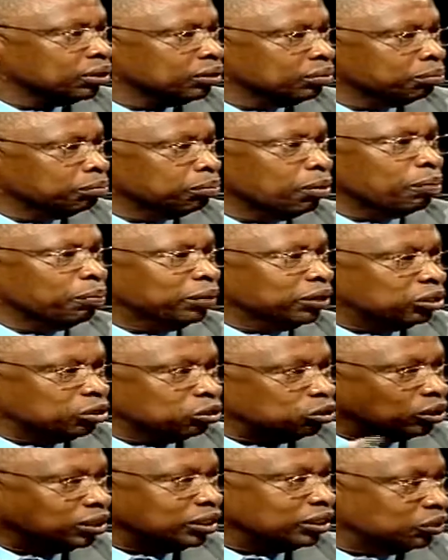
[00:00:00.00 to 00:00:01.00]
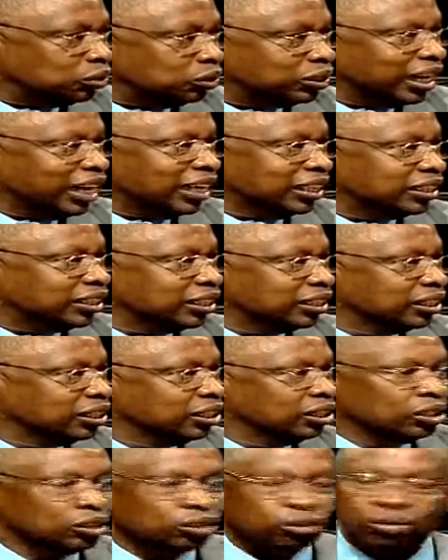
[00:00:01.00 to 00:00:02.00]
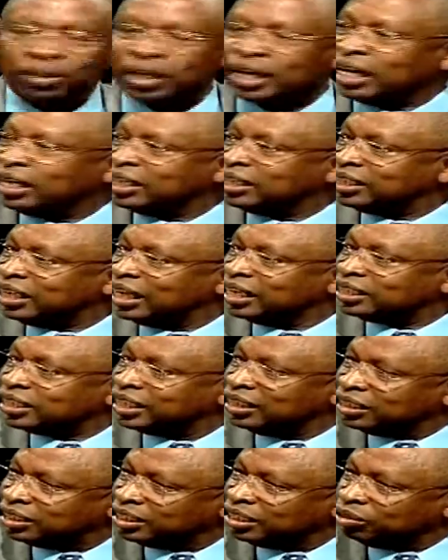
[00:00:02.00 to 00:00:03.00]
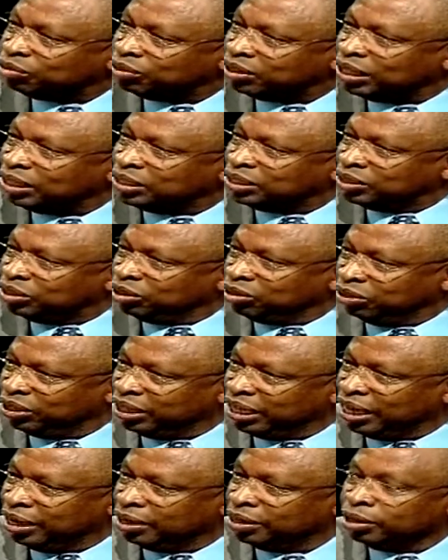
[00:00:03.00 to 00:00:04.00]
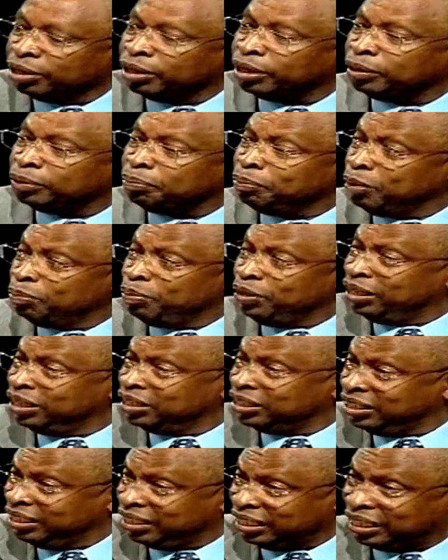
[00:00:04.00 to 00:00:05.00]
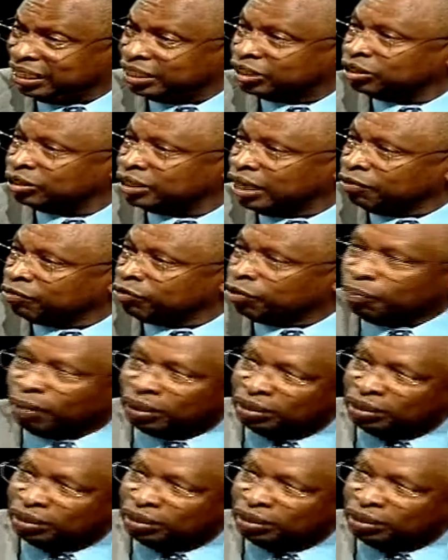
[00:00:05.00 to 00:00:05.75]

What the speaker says: moment to test. So they can test and say whether it's still there. It may be these indications are from a